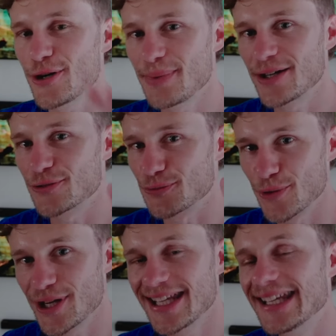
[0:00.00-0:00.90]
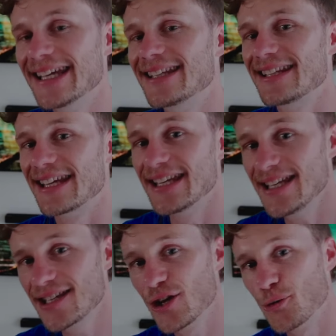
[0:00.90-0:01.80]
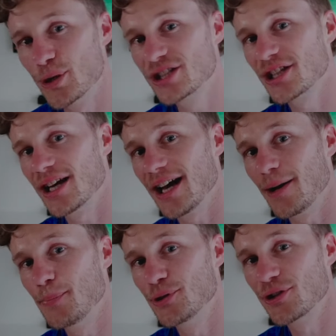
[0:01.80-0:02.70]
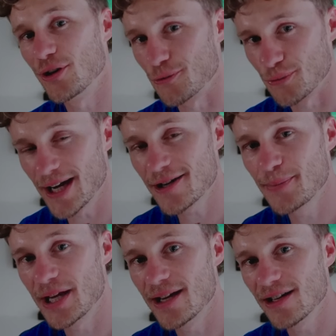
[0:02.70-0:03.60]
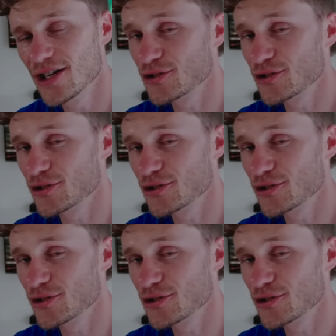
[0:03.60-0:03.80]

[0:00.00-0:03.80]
about running gait technique, which I'll put right up here.